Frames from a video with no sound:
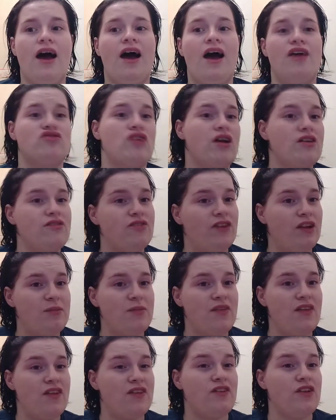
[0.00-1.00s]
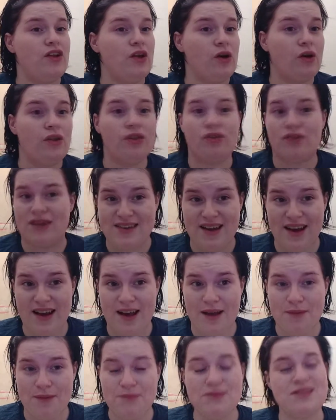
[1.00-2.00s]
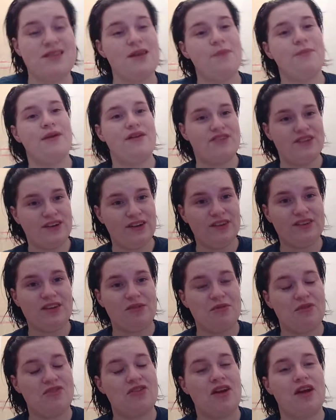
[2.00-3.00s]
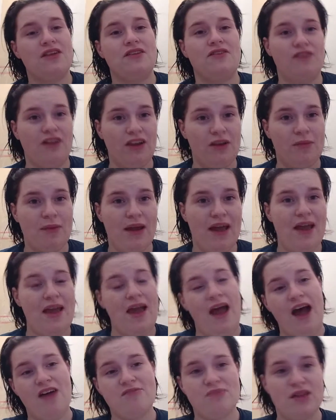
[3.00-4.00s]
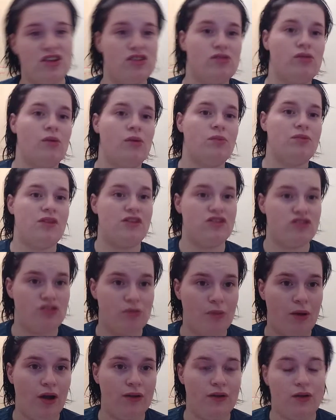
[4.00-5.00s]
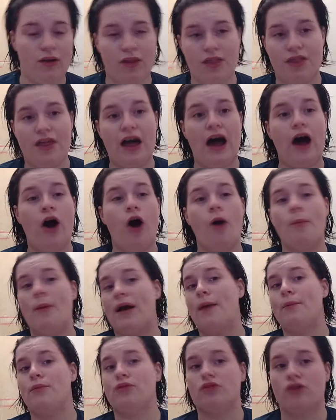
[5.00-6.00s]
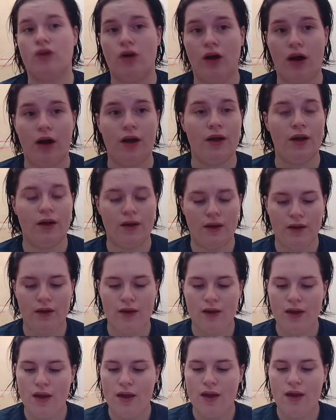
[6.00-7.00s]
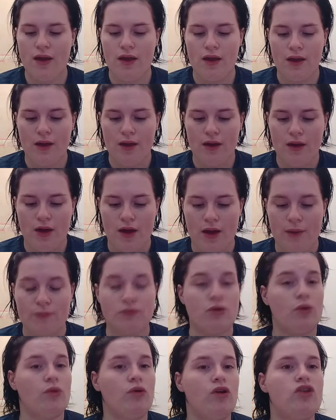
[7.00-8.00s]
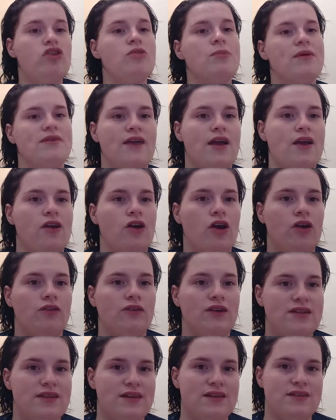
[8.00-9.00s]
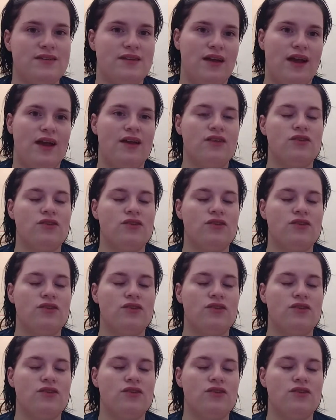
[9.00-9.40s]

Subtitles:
I've tried filming this video 3 times, but every single time I've tried to film it, I've been interrupted somehow. That or my camera's cut out. So I'm going to do my skincare routine today.